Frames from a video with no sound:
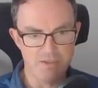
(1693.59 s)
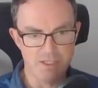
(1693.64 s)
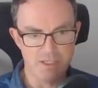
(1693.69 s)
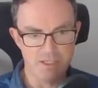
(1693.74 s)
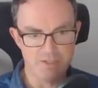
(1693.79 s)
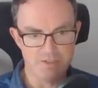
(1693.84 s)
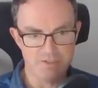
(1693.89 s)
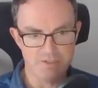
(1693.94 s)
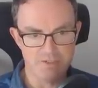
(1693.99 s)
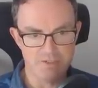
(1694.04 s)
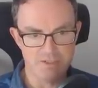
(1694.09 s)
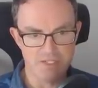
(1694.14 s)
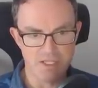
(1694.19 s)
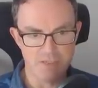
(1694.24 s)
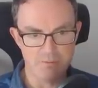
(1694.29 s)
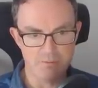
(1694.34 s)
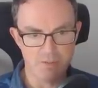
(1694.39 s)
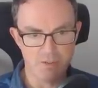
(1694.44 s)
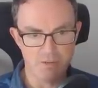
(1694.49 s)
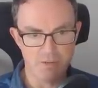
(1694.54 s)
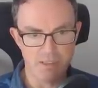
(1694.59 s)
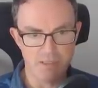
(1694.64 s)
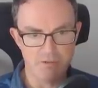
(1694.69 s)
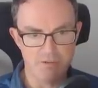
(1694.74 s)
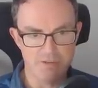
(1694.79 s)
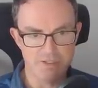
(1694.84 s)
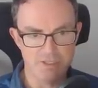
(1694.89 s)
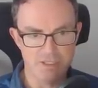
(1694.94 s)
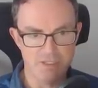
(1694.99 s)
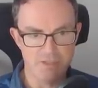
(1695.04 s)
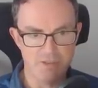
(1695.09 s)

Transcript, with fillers: That's the same polarity.